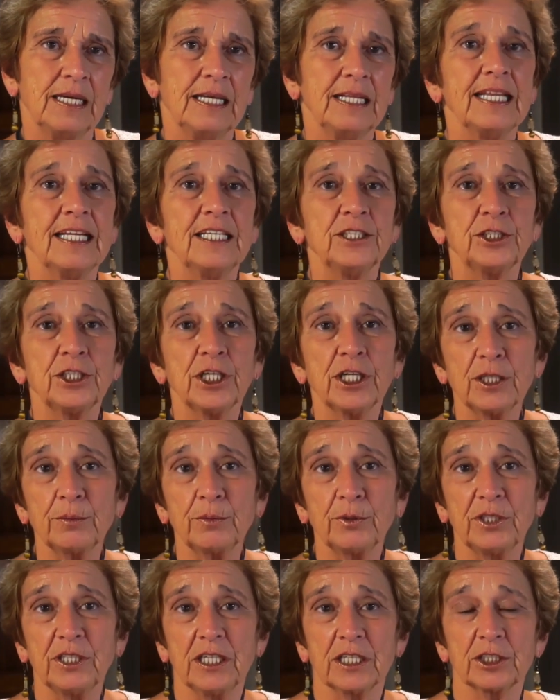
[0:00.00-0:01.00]
Then
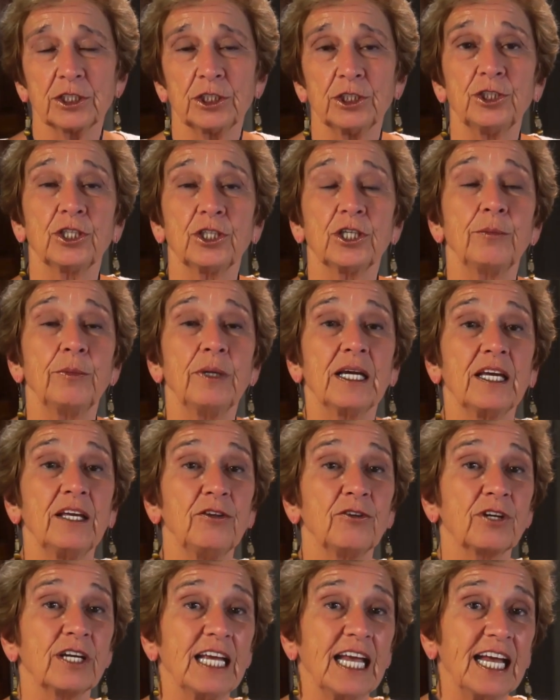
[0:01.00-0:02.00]
charitable deductions. You're going to make
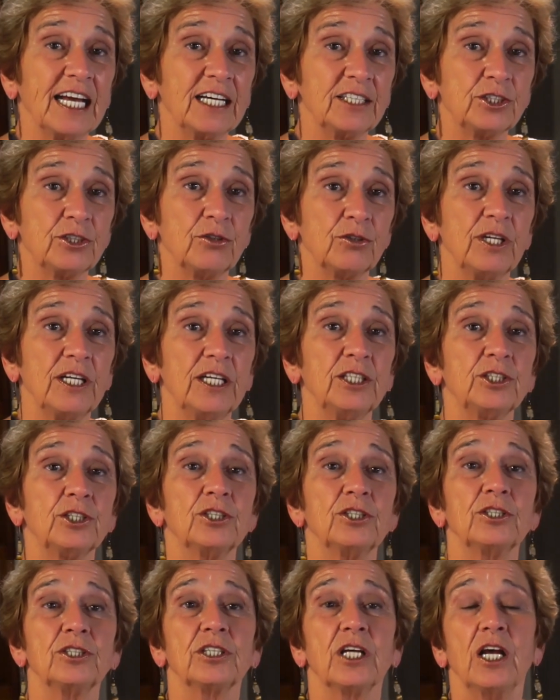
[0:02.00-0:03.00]
either cash
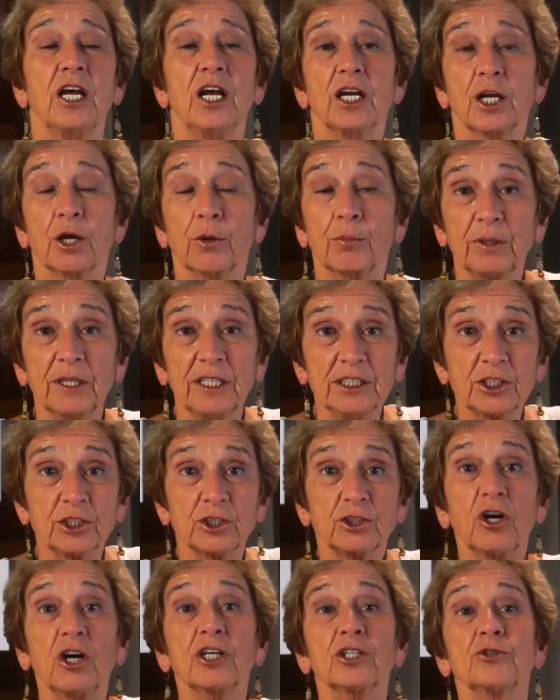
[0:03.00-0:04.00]
donations, complete
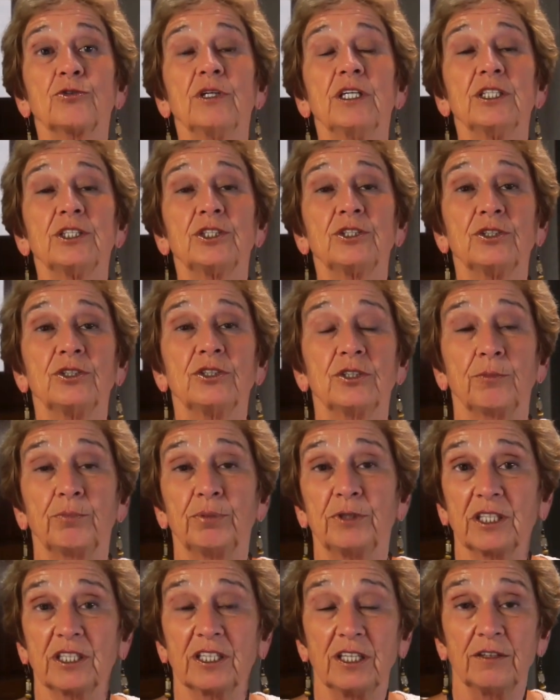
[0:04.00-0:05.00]
stock transfers,
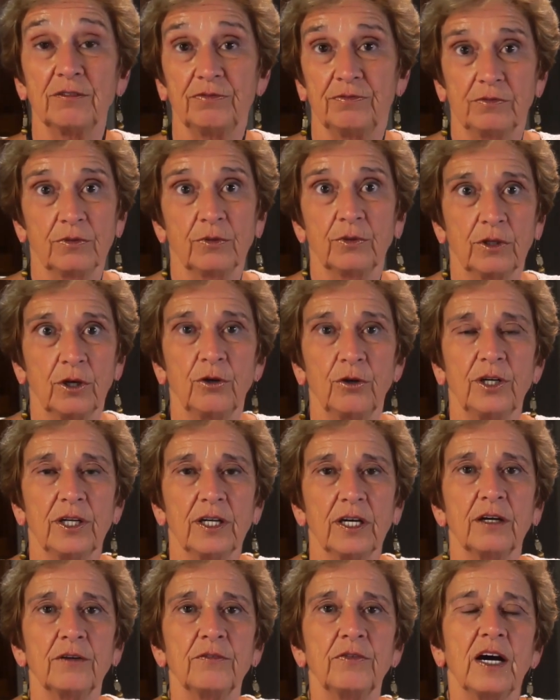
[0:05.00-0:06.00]
particularly of, well, only
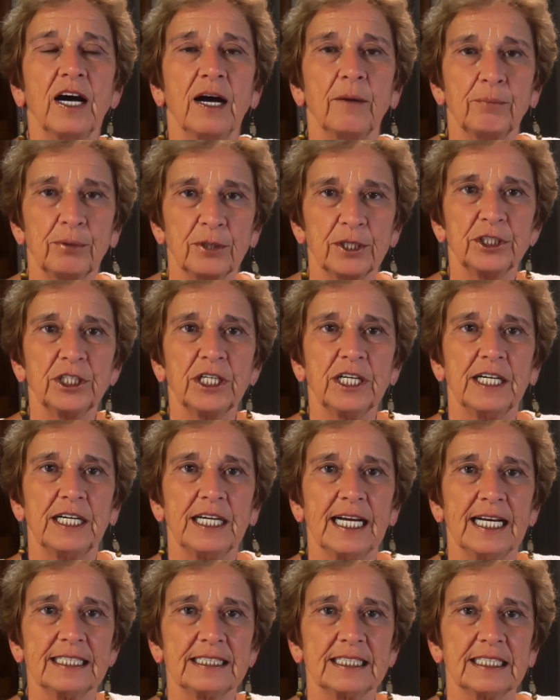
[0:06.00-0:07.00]
of appreciated
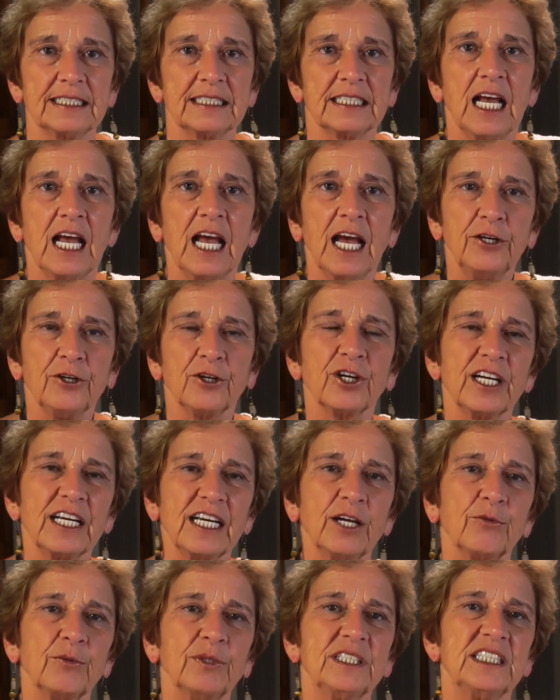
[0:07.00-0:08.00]
assets, and you're going to
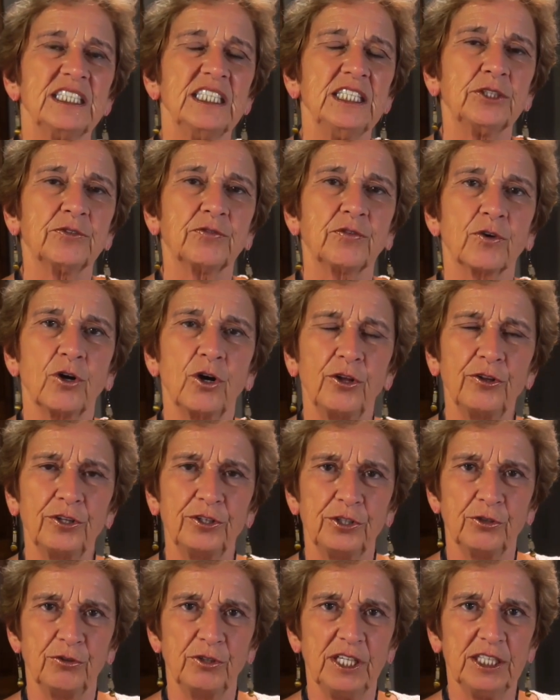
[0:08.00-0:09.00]
get receipts for all the
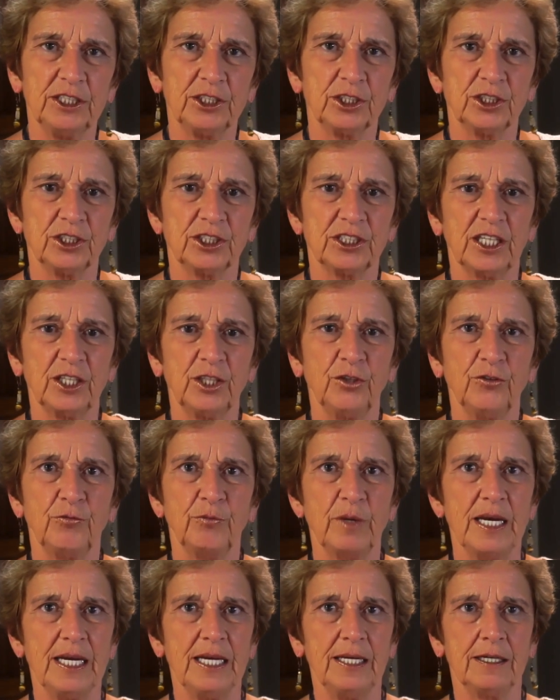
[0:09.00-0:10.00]
donations that you've
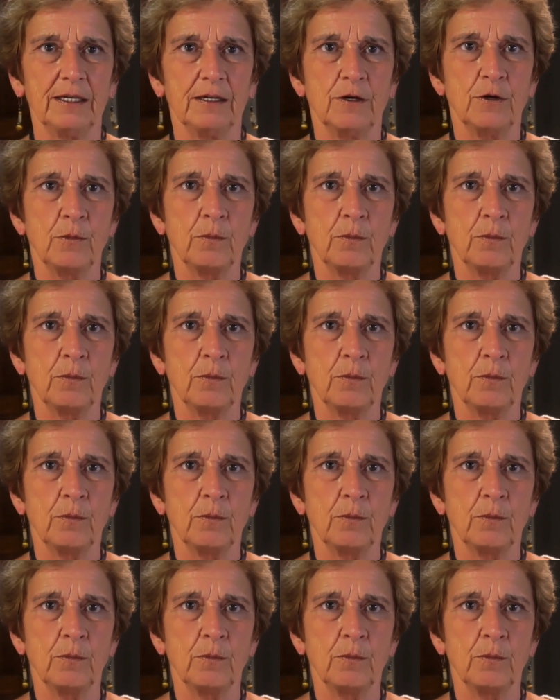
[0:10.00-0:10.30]
made.